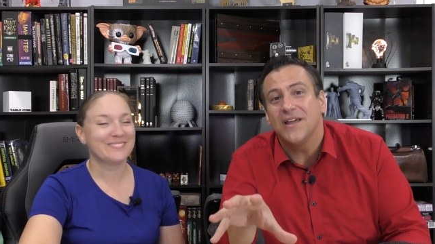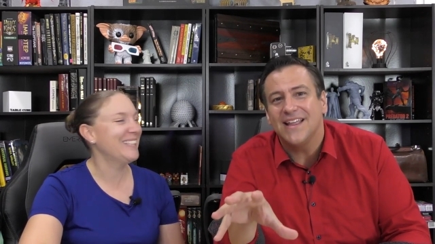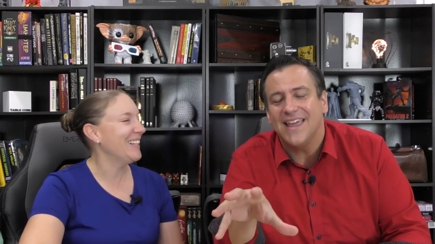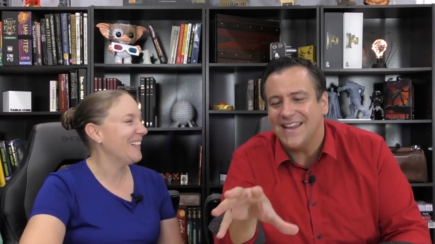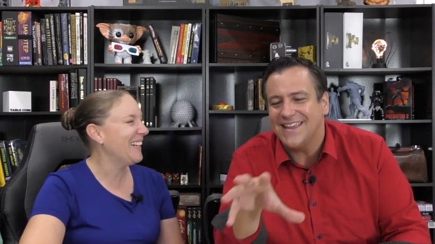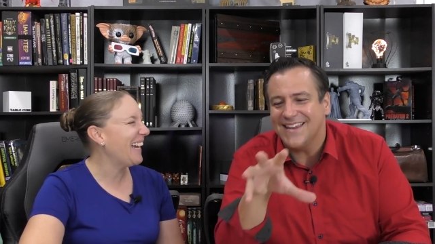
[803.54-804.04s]
Speaker 1: but it,
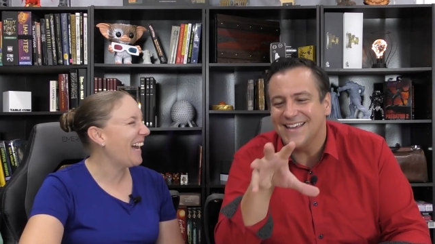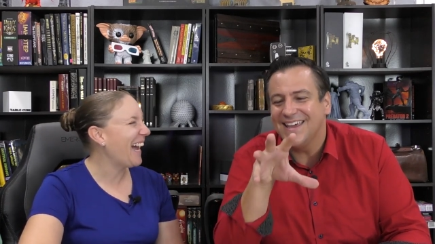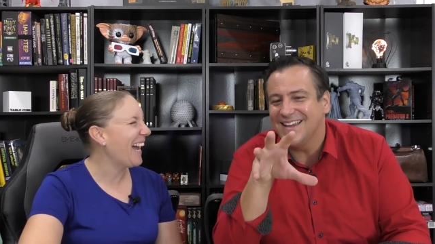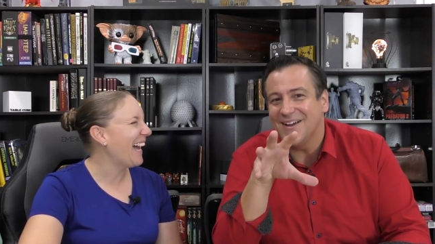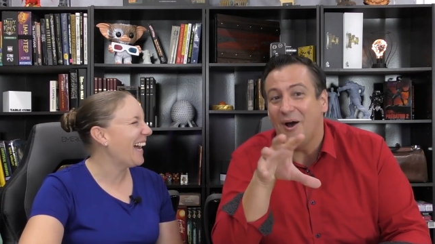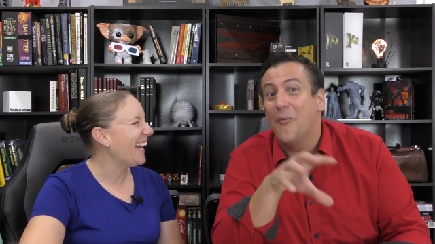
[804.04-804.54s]
it, it,
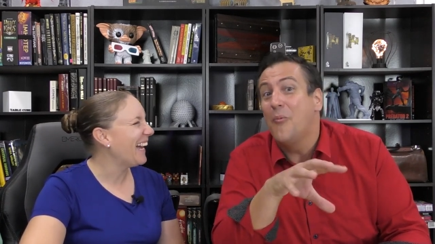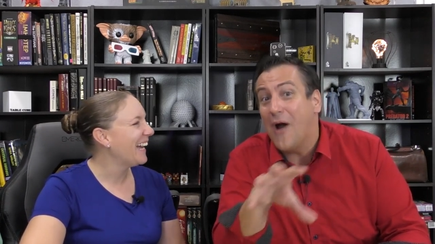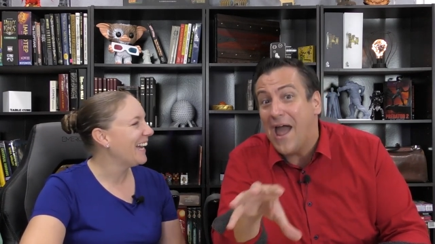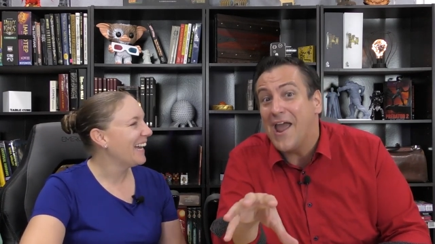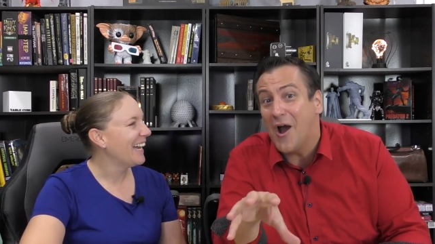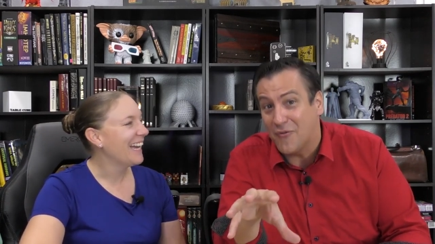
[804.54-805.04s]
it
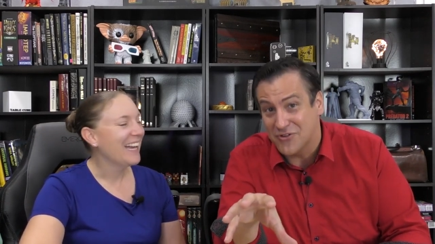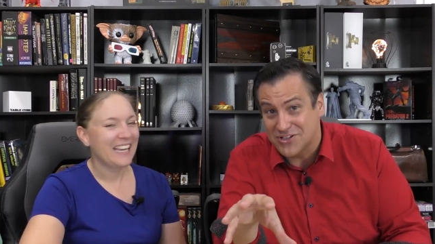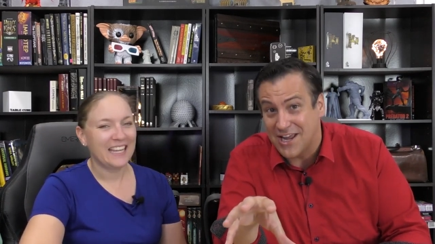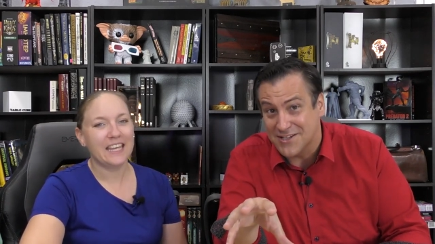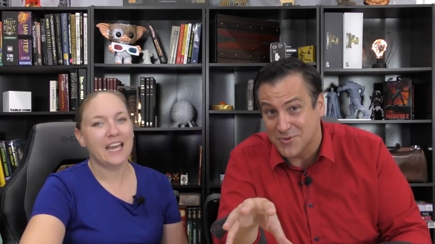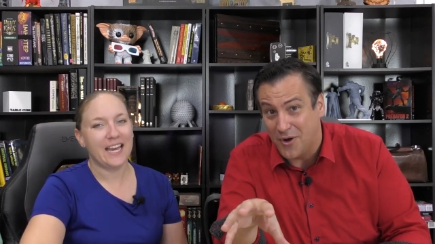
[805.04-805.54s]
way
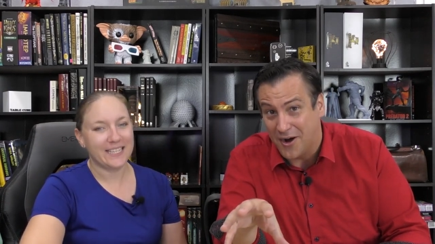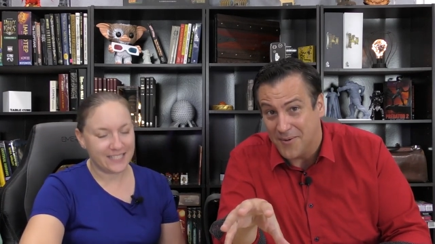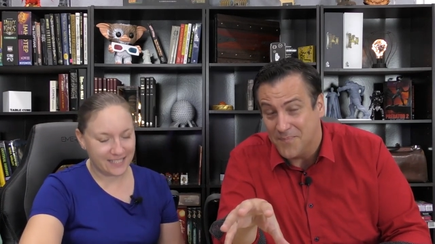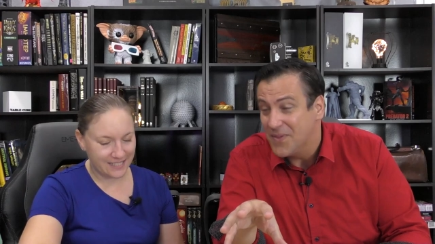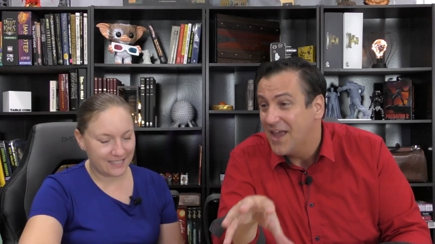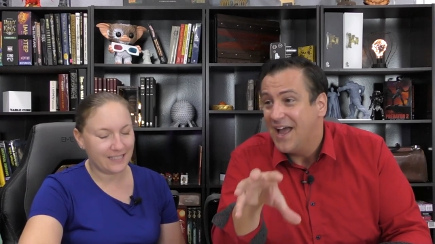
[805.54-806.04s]
overstated yes.
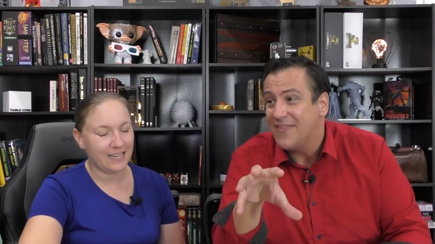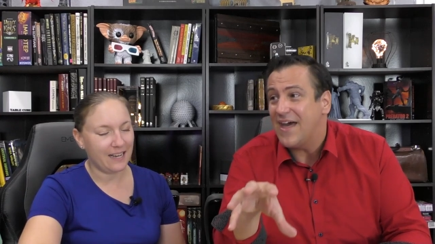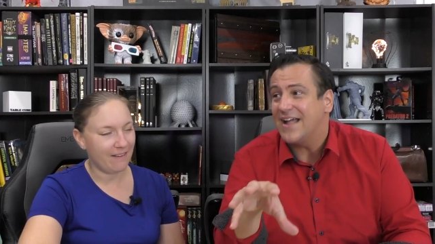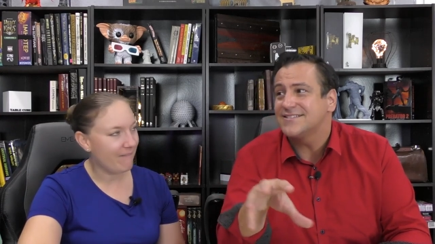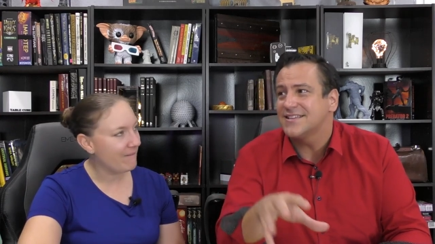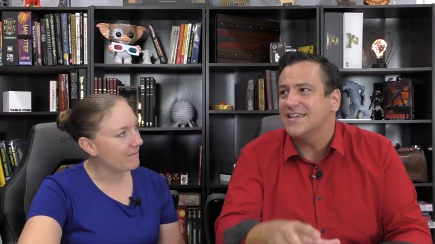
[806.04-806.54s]
welcome. Yeah.
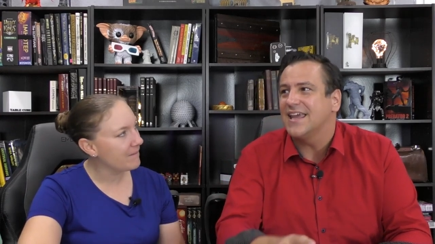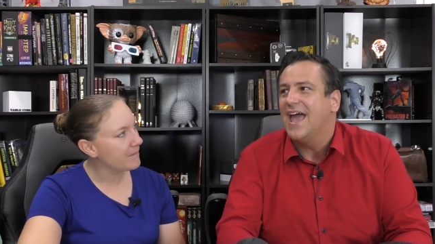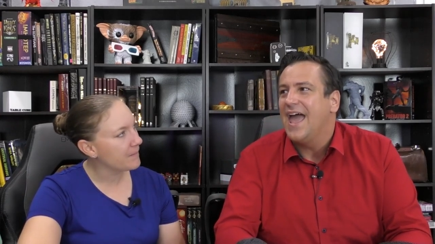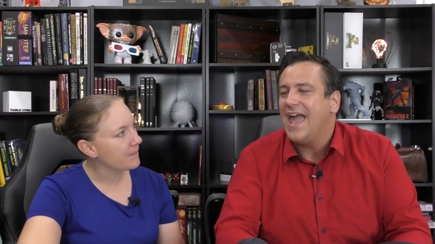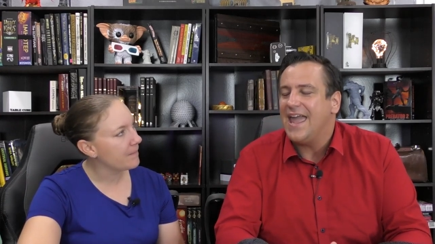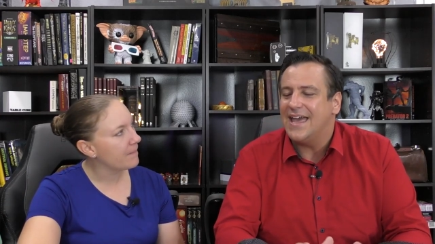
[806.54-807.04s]
That's the thing.
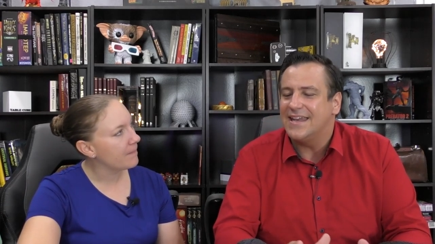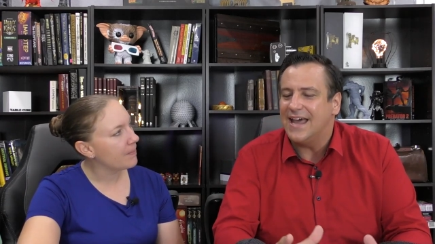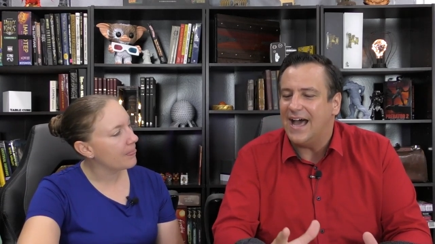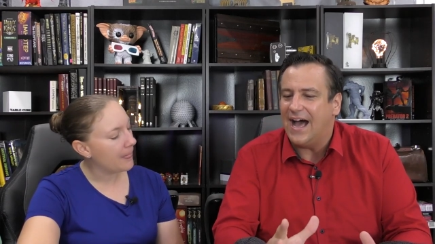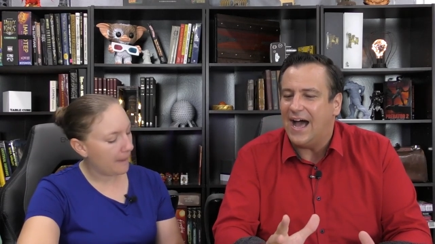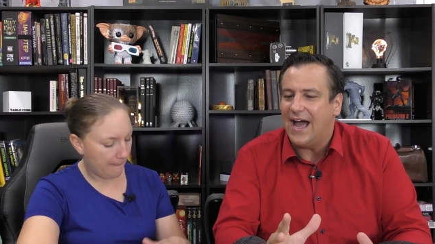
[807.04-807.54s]
And
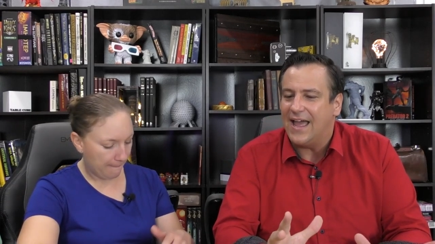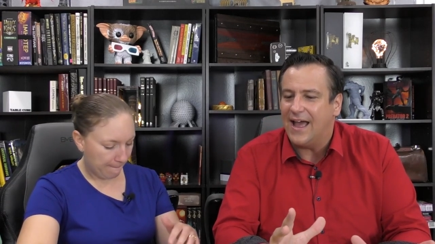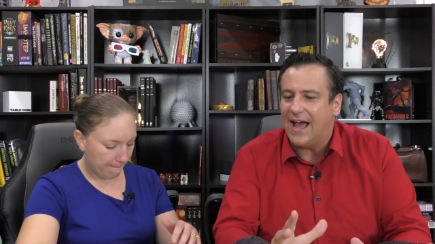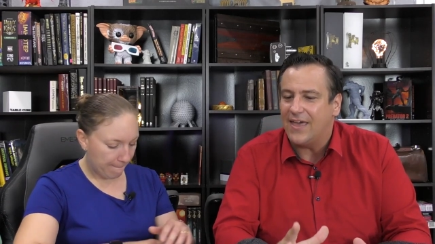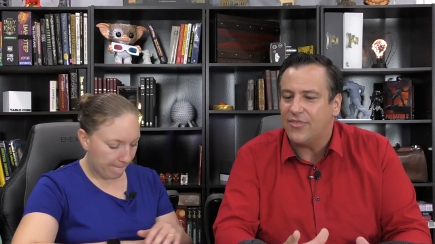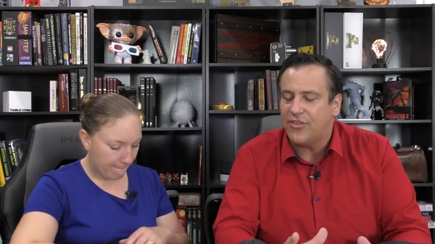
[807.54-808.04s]
I,
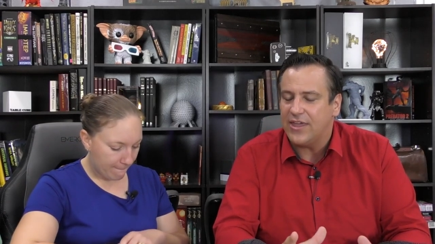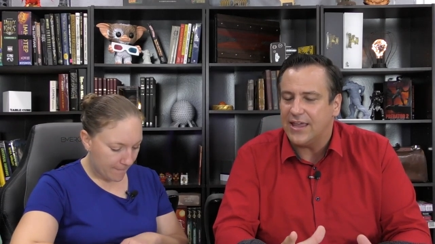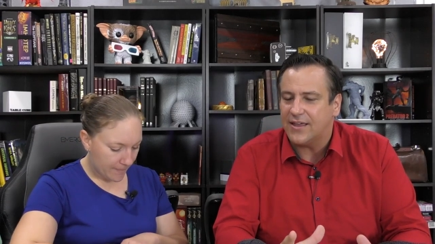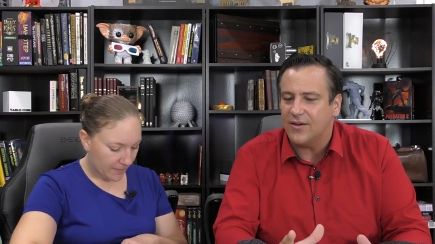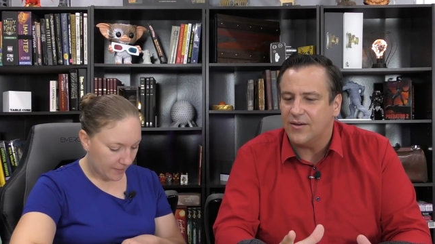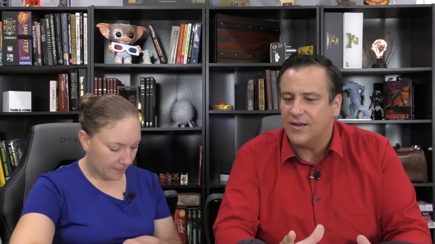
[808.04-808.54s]
I
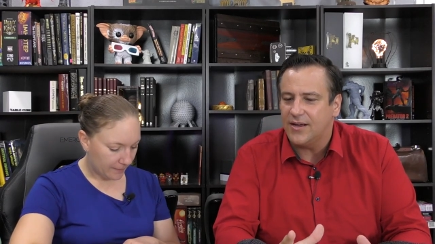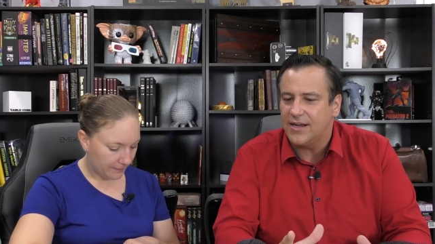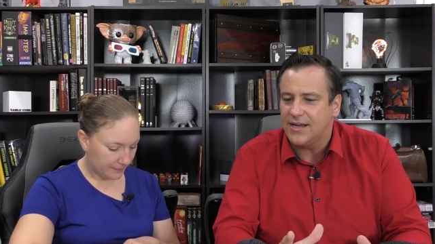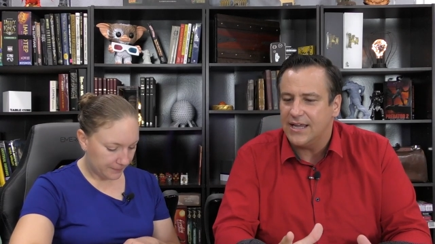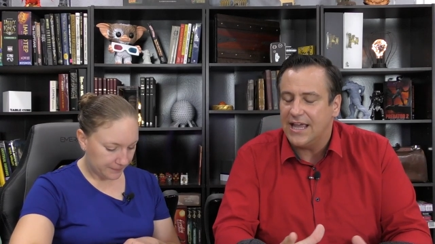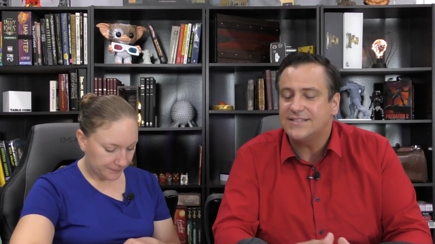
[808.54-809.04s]
think
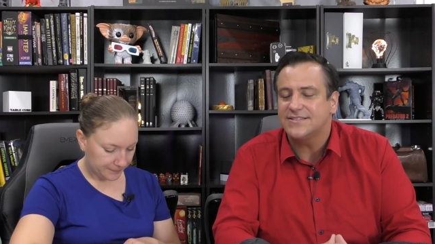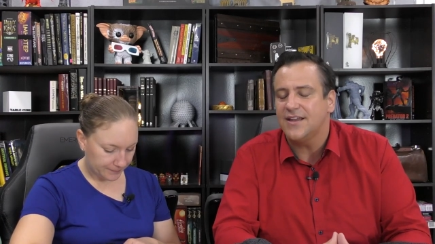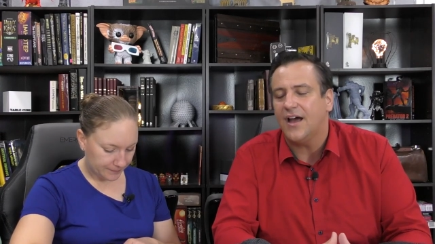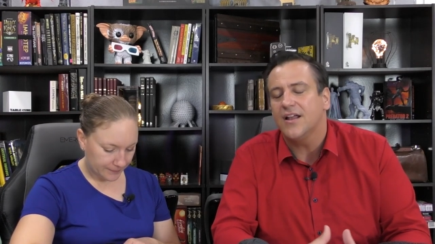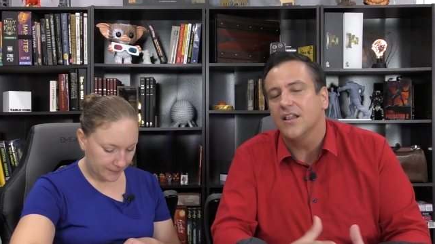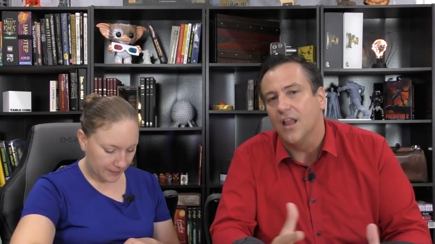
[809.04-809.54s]
it's
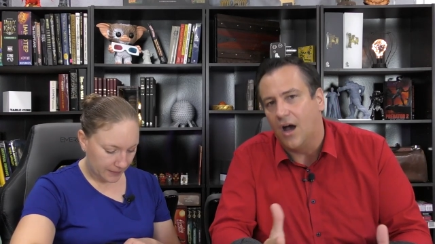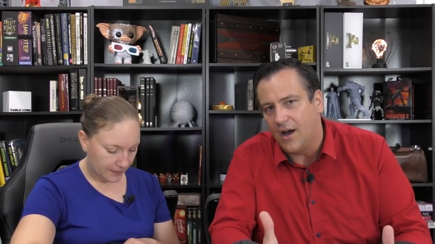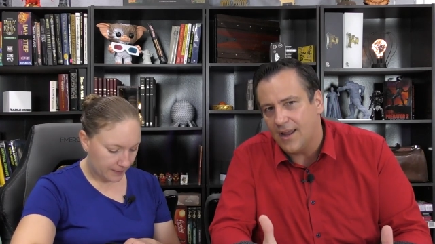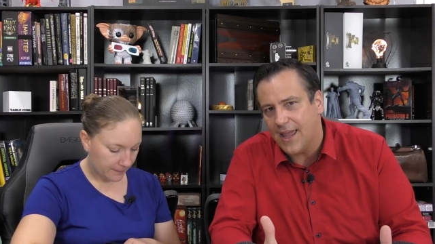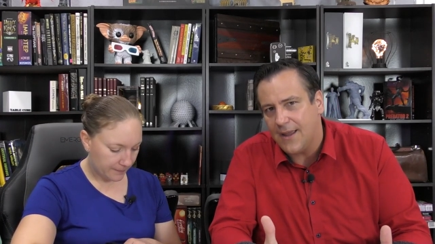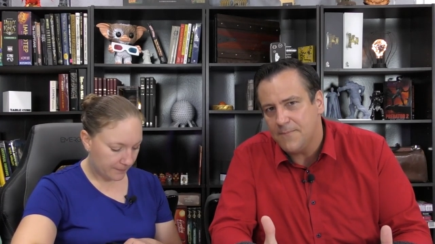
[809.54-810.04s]
not a
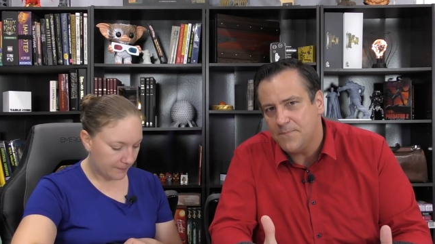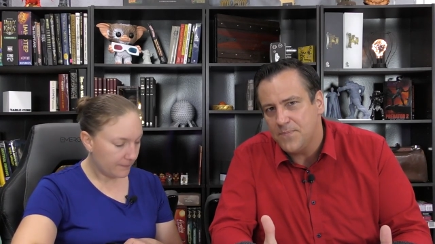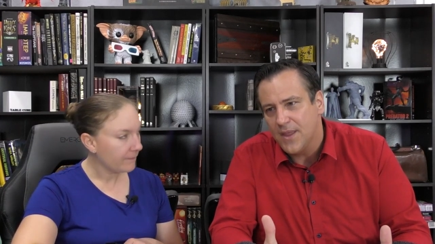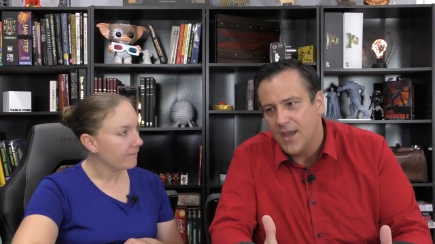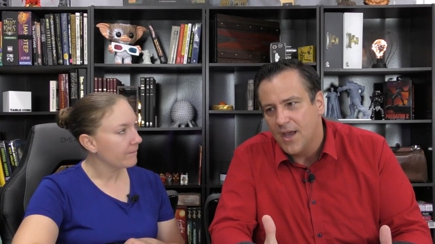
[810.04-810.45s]
long game